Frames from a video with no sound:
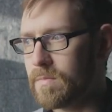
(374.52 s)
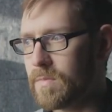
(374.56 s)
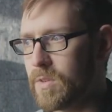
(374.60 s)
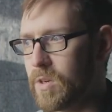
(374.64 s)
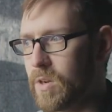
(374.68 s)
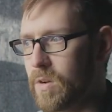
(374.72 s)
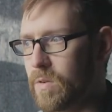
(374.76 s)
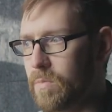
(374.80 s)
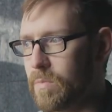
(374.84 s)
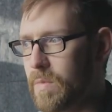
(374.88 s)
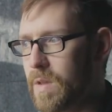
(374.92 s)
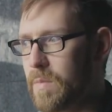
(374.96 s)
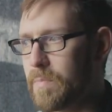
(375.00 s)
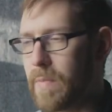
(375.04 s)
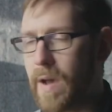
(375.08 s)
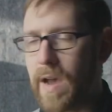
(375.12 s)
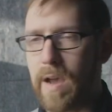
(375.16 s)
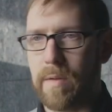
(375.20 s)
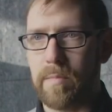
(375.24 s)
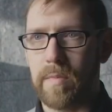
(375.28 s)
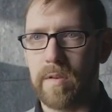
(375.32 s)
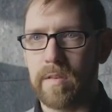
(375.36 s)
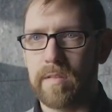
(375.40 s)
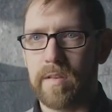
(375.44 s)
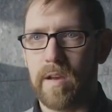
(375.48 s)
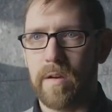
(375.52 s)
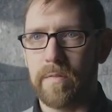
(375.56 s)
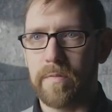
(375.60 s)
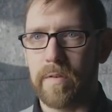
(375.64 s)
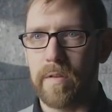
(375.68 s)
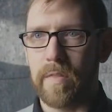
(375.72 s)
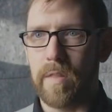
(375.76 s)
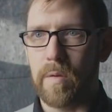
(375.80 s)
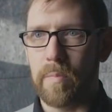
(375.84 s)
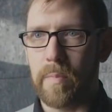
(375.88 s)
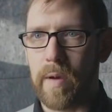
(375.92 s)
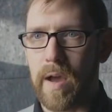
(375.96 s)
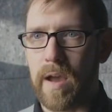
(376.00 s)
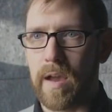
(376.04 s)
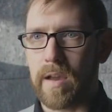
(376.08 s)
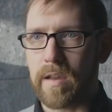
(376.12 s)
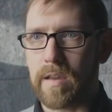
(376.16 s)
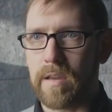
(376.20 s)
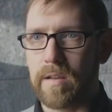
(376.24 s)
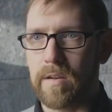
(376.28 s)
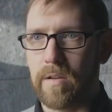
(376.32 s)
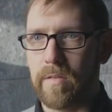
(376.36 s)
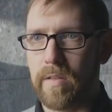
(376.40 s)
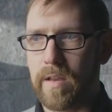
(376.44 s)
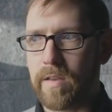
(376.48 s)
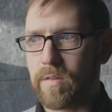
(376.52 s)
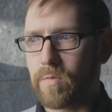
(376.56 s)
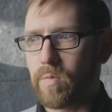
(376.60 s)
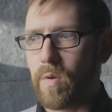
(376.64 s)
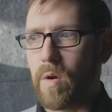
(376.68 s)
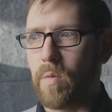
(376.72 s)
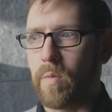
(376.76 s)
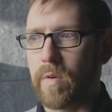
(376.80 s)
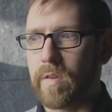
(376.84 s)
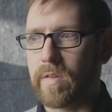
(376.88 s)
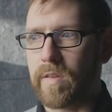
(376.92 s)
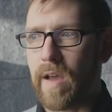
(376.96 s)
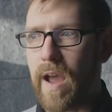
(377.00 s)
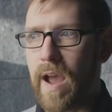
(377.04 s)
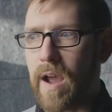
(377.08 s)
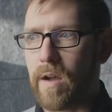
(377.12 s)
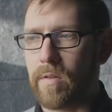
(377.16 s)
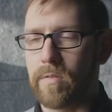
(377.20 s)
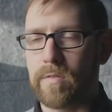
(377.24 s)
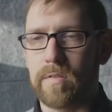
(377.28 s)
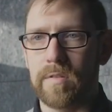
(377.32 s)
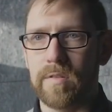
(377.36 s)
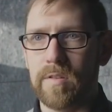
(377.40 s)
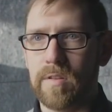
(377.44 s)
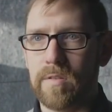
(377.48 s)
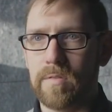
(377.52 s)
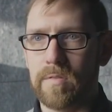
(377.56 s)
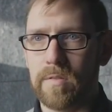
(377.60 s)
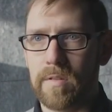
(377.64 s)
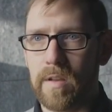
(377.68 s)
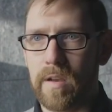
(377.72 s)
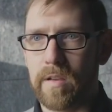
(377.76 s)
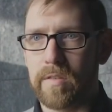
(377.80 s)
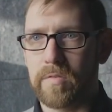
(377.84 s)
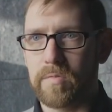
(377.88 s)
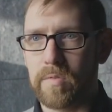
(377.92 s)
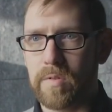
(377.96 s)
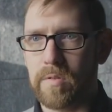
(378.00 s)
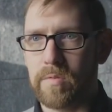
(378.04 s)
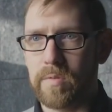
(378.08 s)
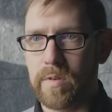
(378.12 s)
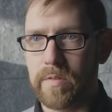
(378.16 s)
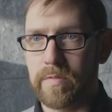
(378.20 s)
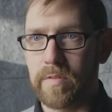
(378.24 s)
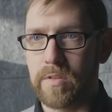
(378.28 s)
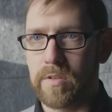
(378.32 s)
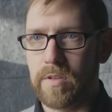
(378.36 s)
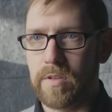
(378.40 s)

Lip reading: me patting myself on the back. That's what we set out to do, and that's what we've